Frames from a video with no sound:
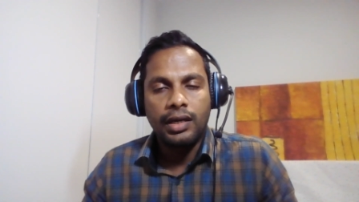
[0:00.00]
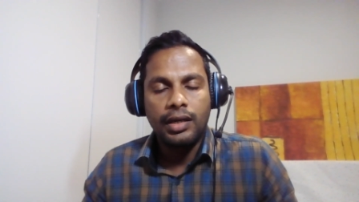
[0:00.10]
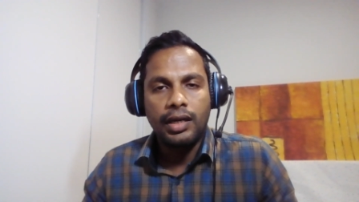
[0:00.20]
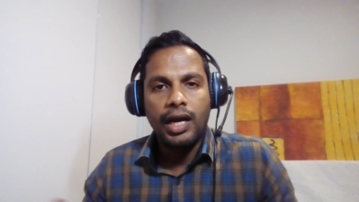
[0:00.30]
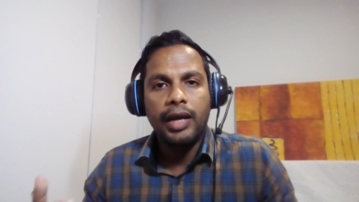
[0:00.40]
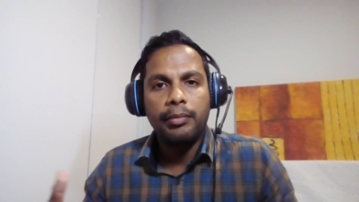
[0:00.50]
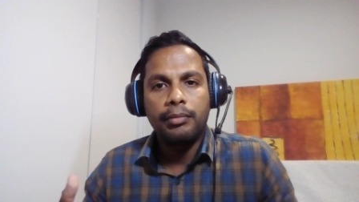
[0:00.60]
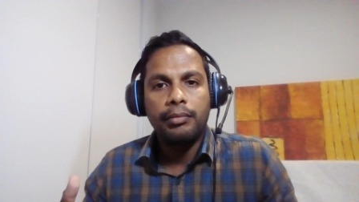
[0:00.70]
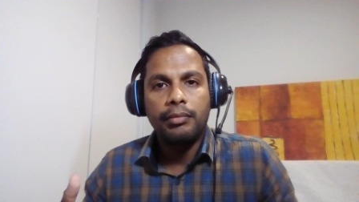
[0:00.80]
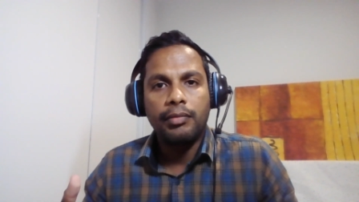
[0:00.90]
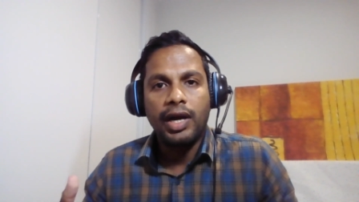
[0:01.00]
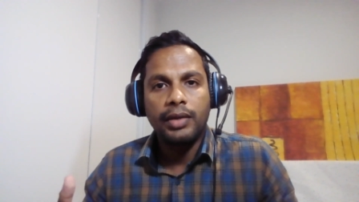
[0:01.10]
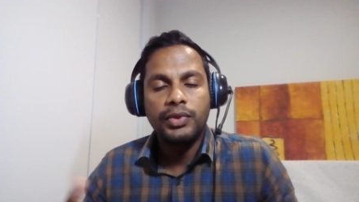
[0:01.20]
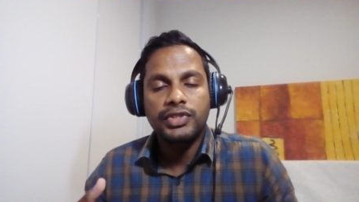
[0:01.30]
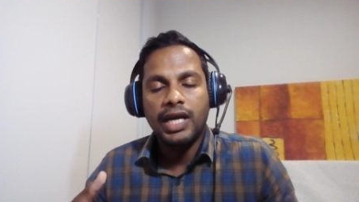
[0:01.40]
I
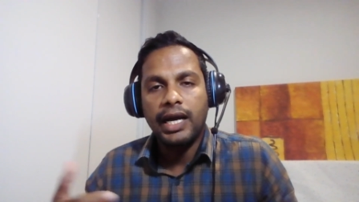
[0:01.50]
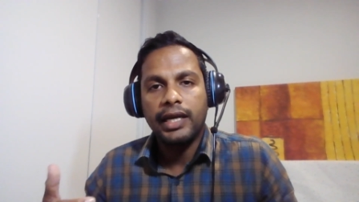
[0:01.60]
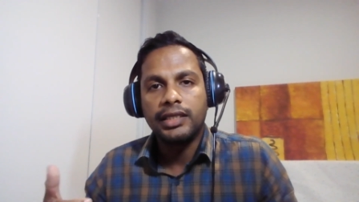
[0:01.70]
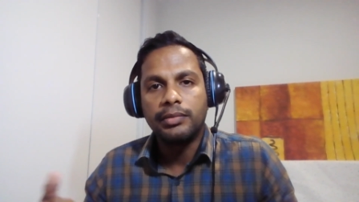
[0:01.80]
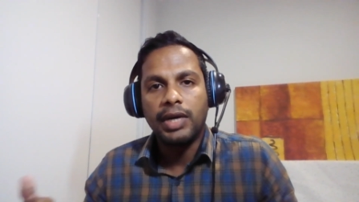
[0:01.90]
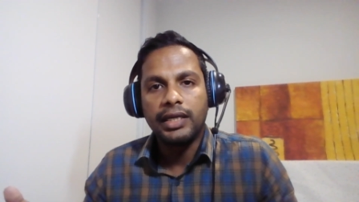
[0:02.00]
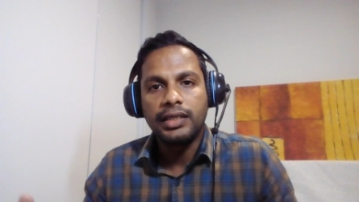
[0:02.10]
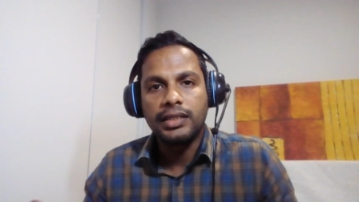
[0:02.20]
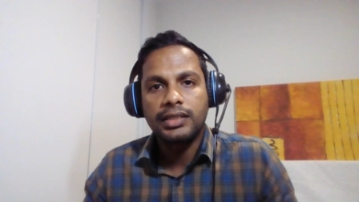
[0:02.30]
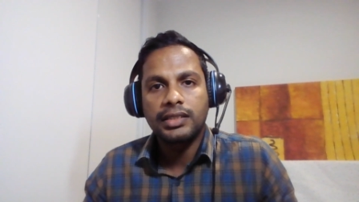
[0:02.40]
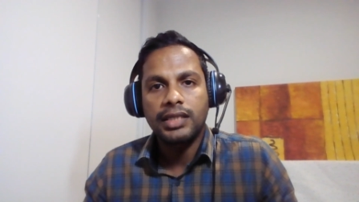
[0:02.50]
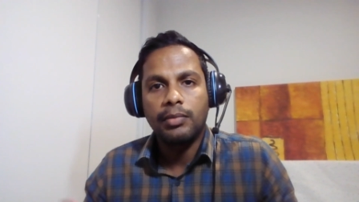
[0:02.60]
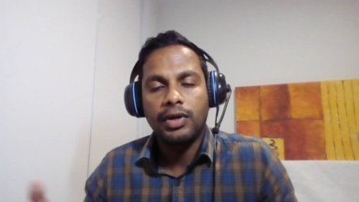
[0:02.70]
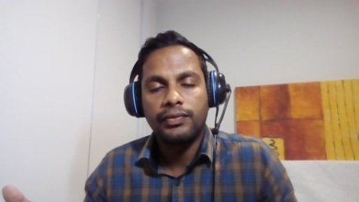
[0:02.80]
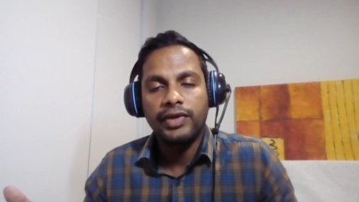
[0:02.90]
was hired by some
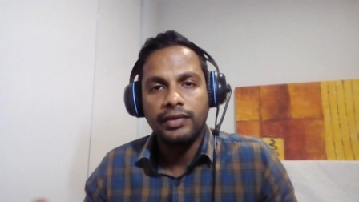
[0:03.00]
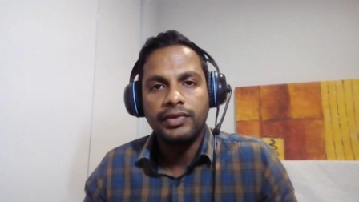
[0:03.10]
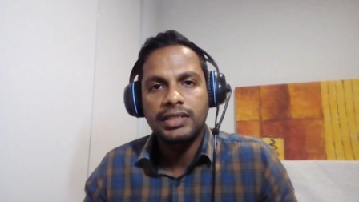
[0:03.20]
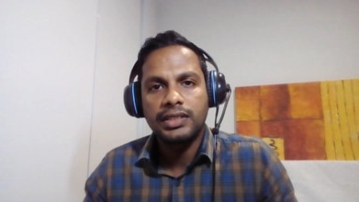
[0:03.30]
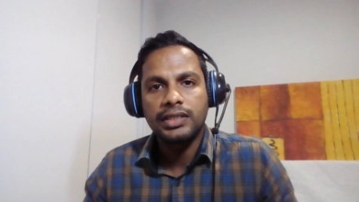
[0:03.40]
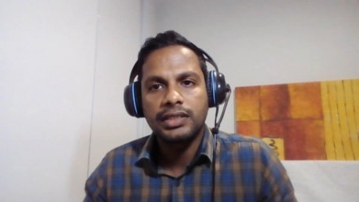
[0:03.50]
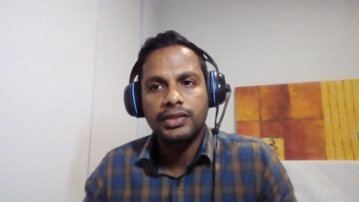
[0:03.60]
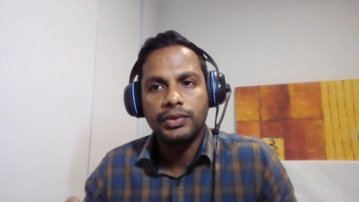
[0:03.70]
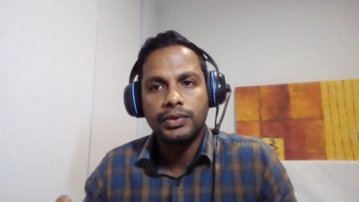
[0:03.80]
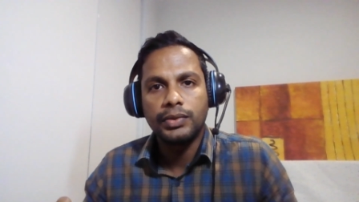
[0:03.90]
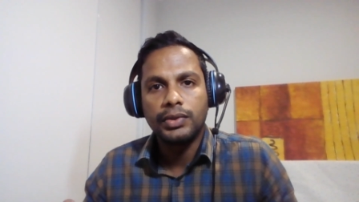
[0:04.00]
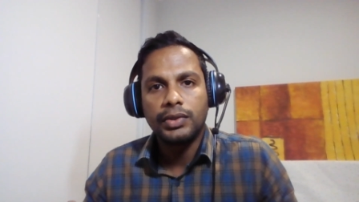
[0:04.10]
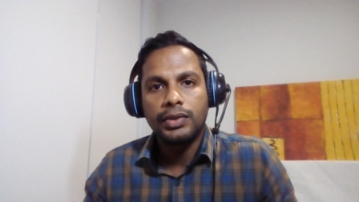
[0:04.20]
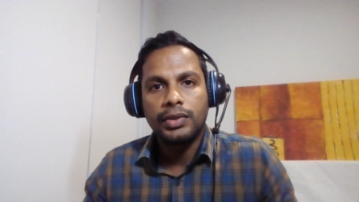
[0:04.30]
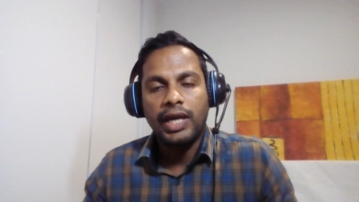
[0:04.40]
of investors to
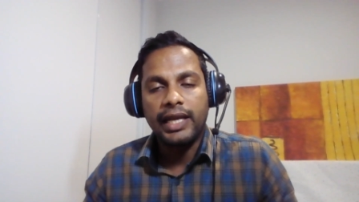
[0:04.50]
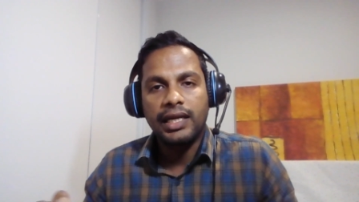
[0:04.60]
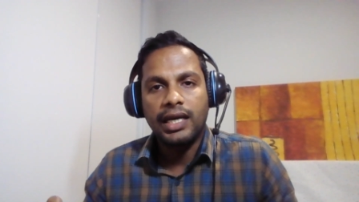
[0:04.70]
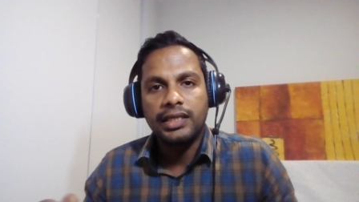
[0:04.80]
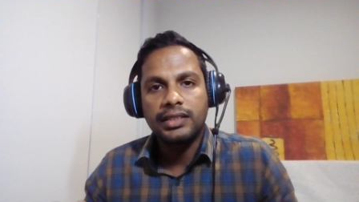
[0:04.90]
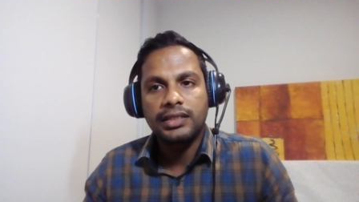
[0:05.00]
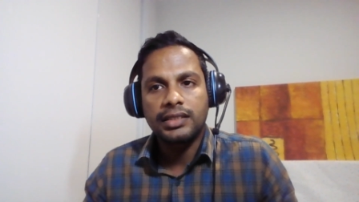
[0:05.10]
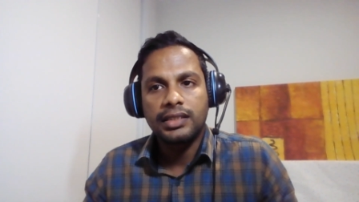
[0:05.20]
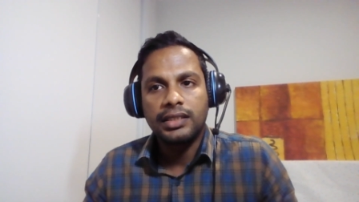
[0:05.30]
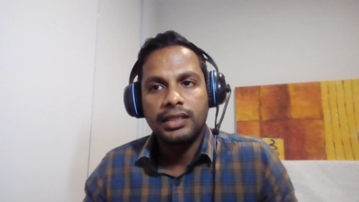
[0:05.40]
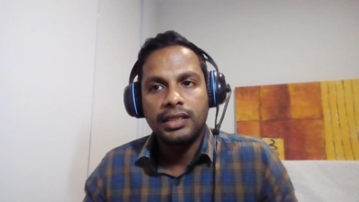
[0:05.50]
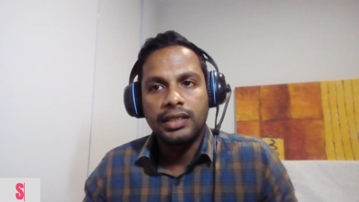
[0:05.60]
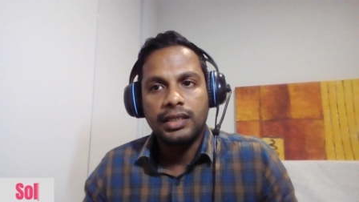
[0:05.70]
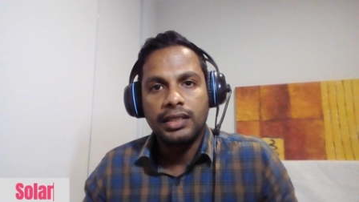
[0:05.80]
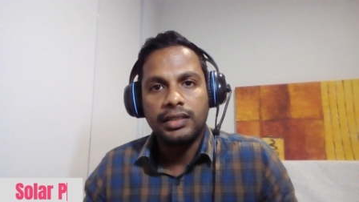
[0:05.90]
analyze
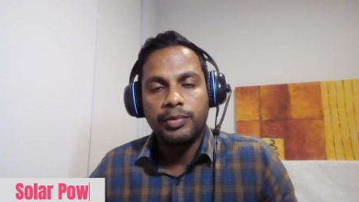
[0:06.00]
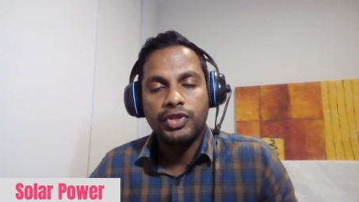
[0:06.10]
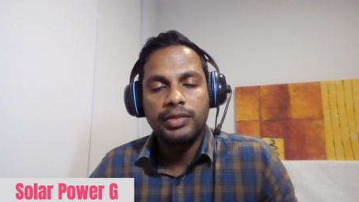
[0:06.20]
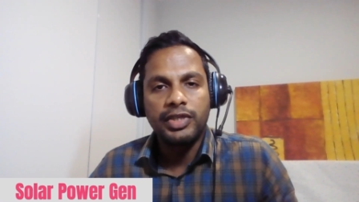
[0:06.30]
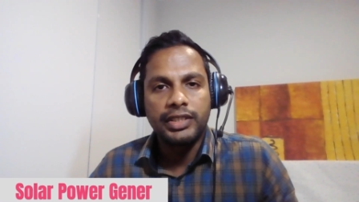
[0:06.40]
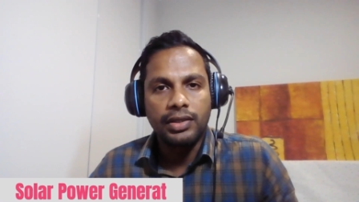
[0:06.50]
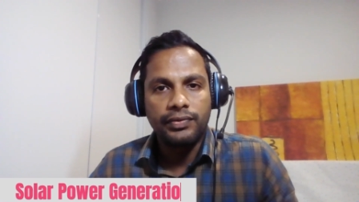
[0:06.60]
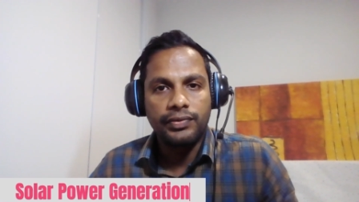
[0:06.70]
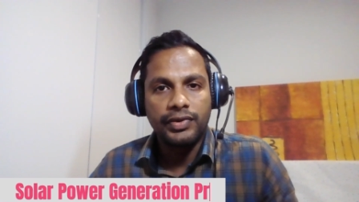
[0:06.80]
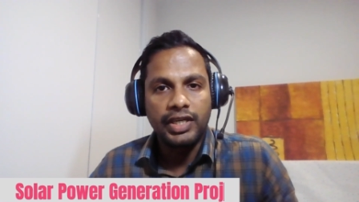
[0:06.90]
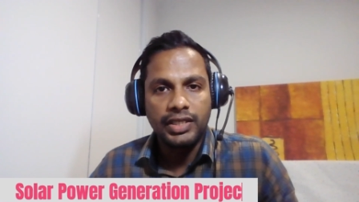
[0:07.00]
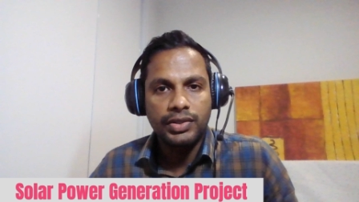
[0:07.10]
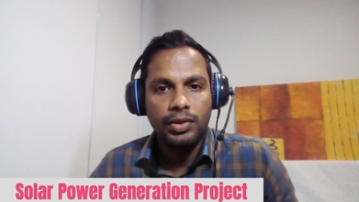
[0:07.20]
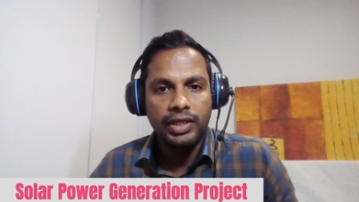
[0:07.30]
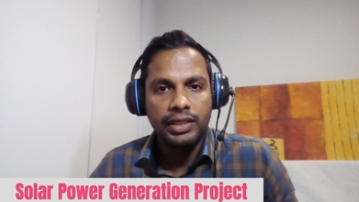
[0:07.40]
the possibility of
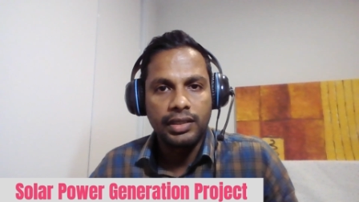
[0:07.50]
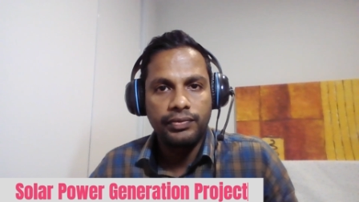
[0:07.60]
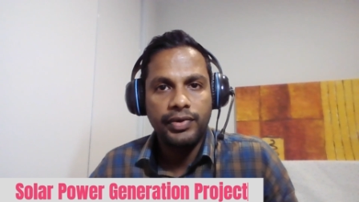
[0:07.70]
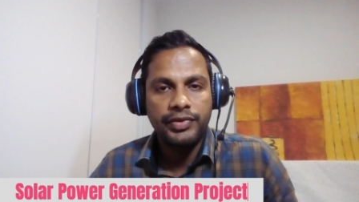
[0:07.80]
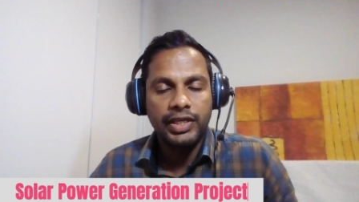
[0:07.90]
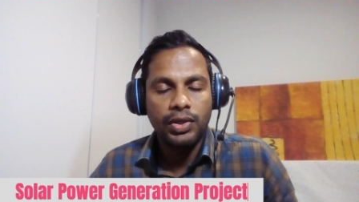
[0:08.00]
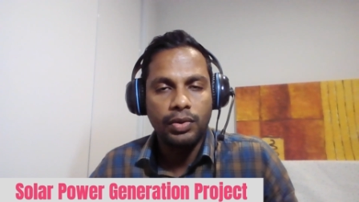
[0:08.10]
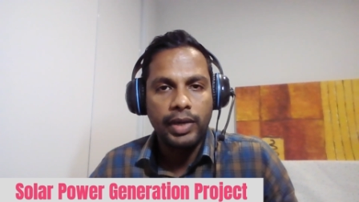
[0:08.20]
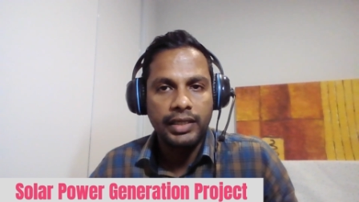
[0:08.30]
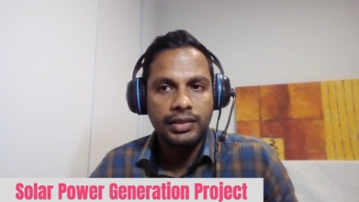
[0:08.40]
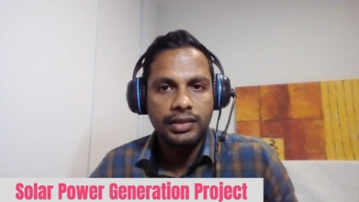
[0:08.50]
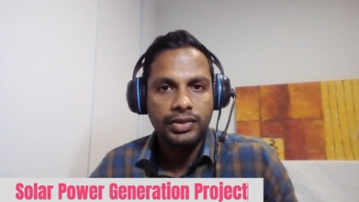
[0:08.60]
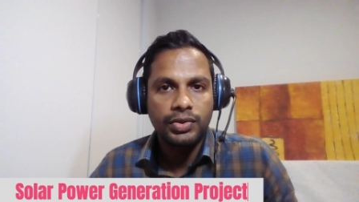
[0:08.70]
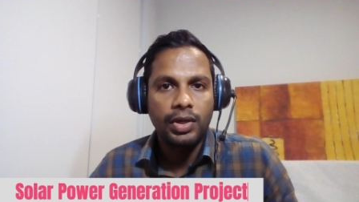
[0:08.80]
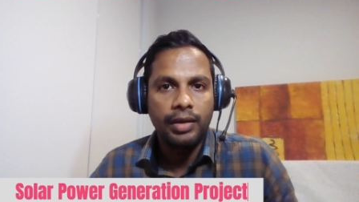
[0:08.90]
installing a 50 kilowatt
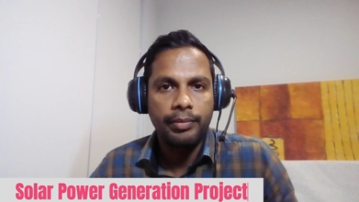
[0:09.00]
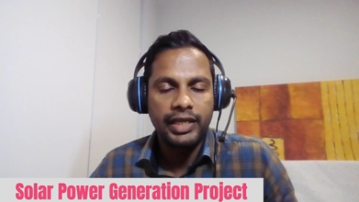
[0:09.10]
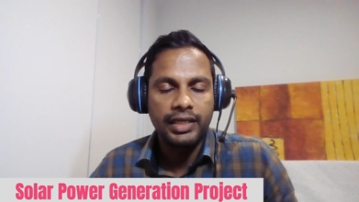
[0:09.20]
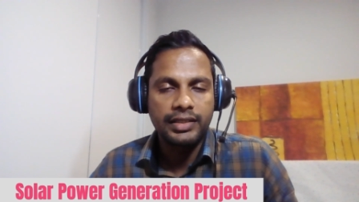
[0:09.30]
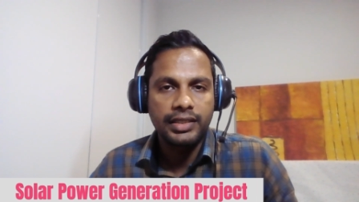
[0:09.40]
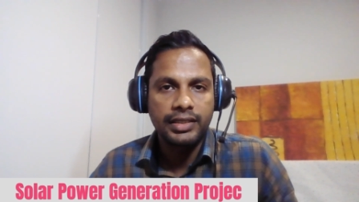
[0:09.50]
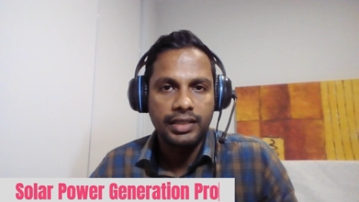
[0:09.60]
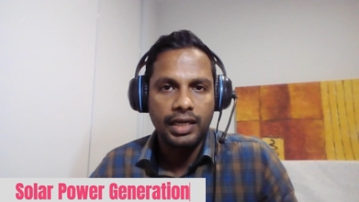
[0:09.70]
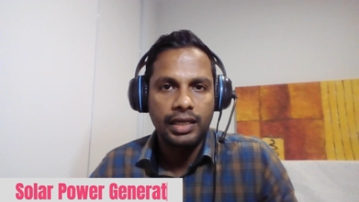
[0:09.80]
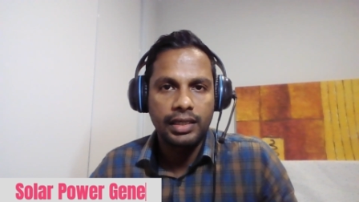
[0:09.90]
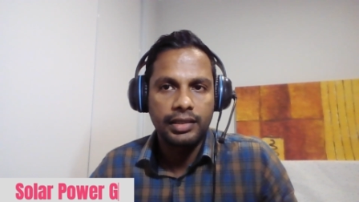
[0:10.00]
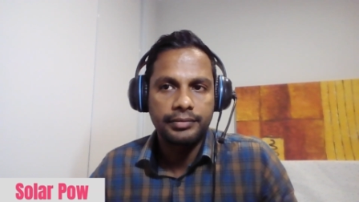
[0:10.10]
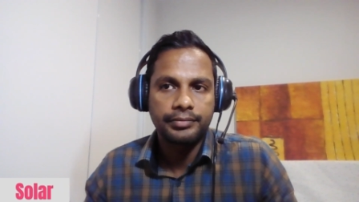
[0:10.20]
solar panels in Sri Lanka.